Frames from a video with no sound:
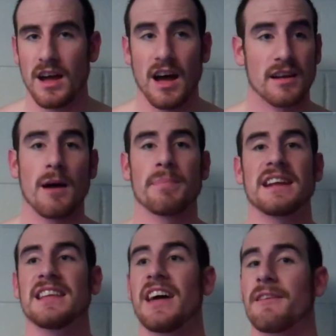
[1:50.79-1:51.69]
A
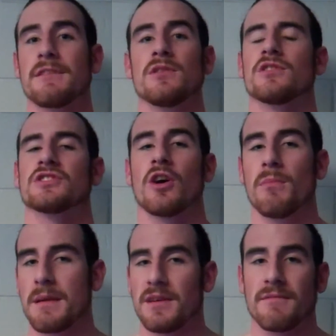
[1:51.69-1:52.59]
company that a few years ago
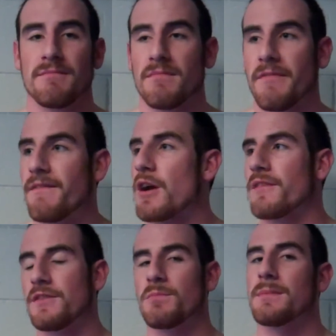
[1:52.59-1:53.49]
maybe very
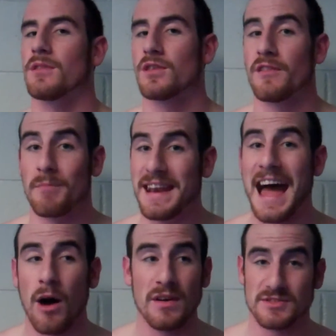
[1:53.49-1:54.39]
few people heard of, but
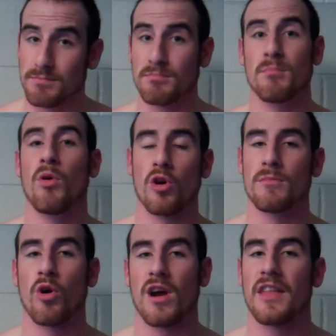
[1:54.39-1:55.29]
now it's more and
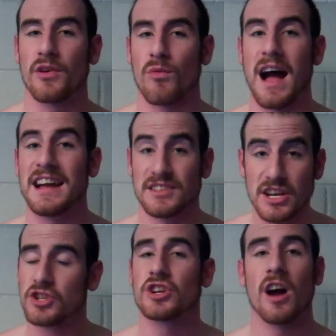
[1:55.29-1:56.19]
more on the rise.
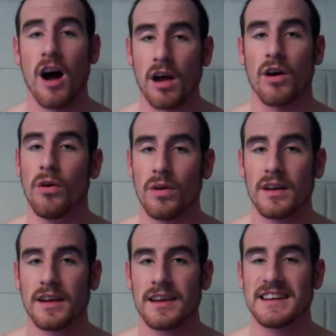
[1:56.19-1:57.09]
Chicago
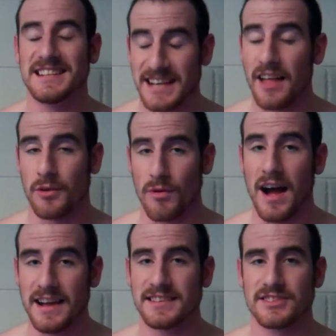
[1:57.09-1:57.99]
is on the
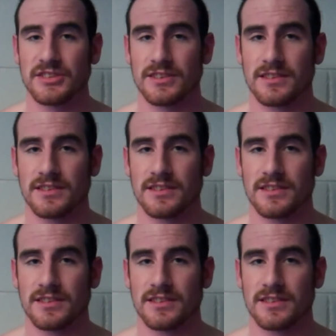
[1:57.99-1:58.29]
rise.